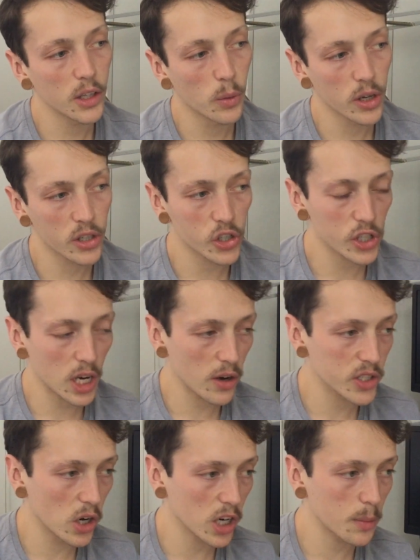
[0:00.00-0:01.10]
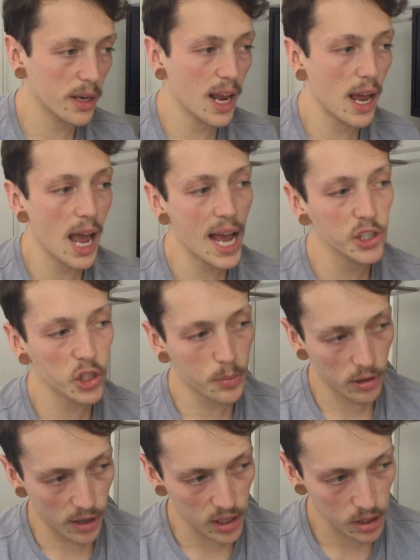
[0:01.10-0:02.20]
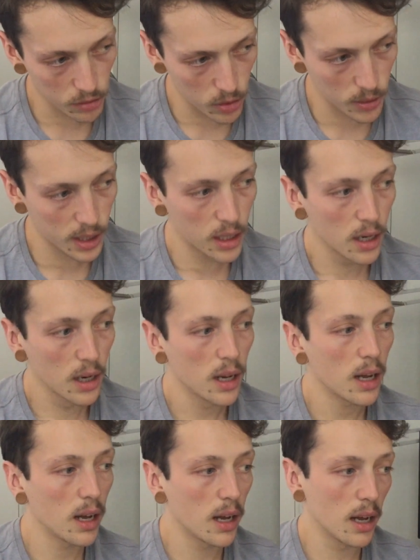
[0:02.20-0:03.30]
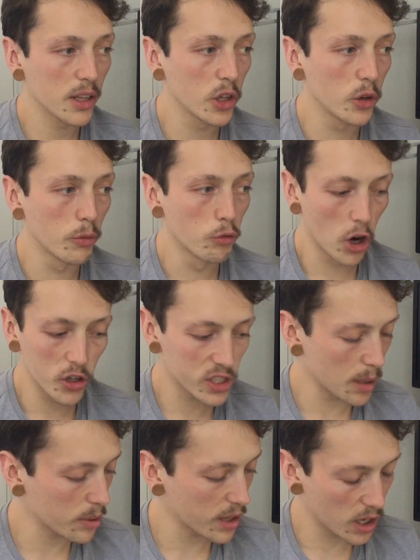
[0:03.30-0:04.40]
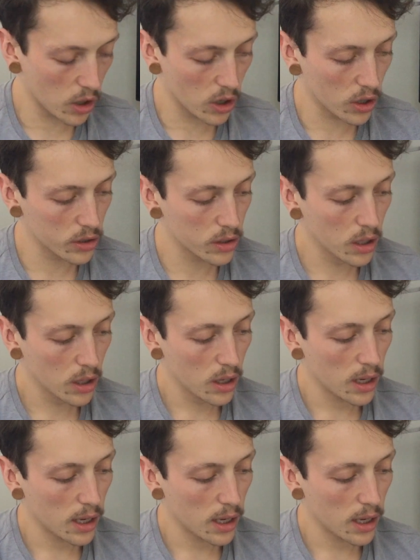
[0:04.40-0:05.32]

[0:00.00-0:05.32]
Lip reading: you wanted to share a document as you progress through it, you wrote something on